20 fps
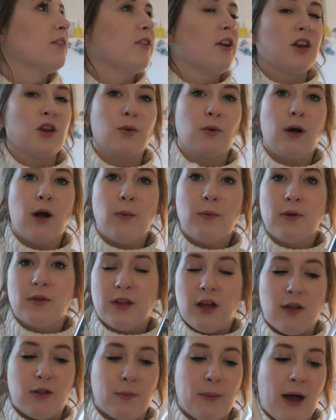don't know where I'll put
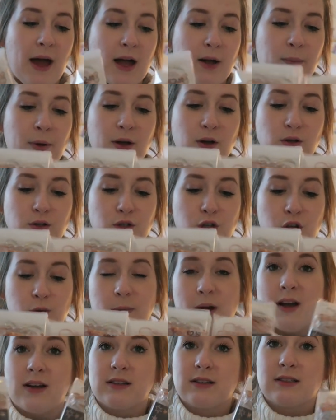the other pack, but I got two
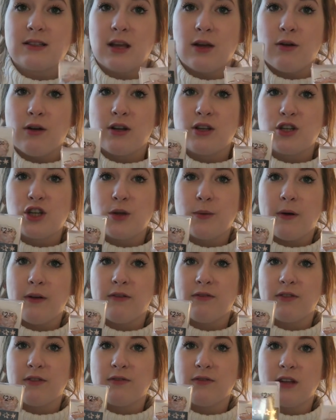packs because they were only
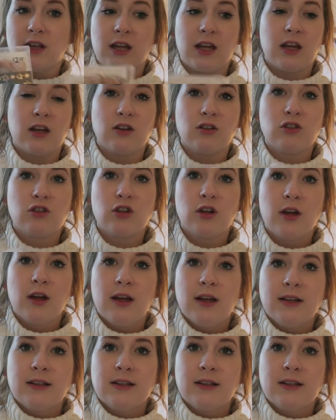£2.50 each.